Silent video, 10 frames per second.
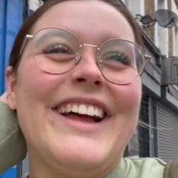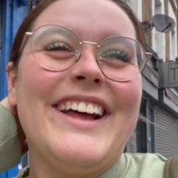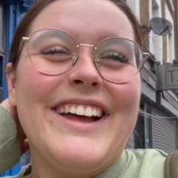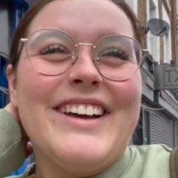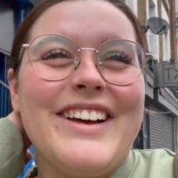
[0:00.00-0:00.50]

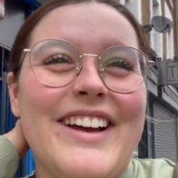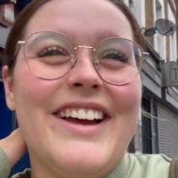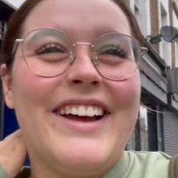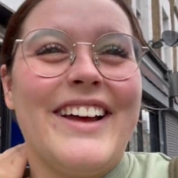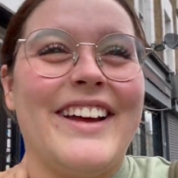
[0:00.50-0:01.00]
is it
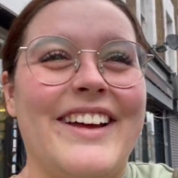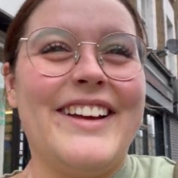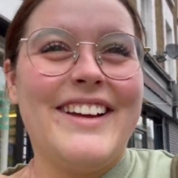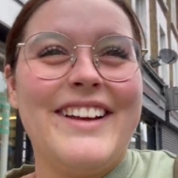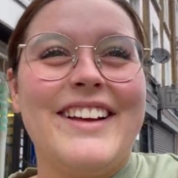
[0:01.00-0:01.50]
gifted or is
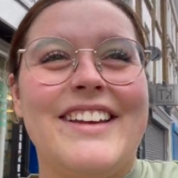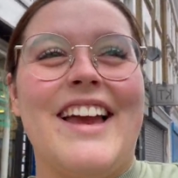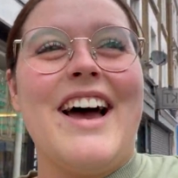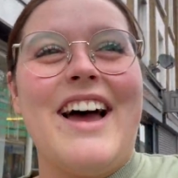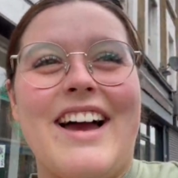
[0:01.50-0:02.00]
it?
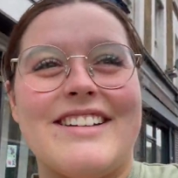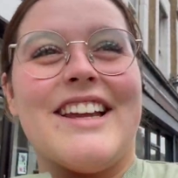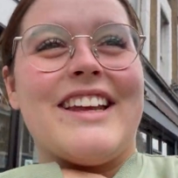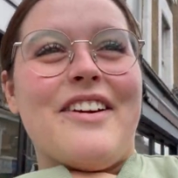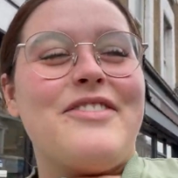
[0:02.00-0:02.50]
Yeah,
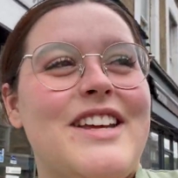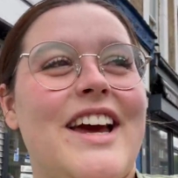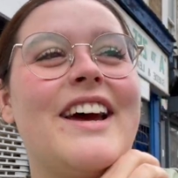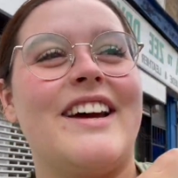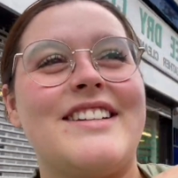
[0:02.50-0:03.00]
hashtag
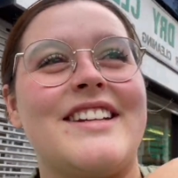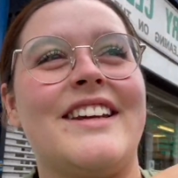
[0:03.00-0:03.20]
gifted.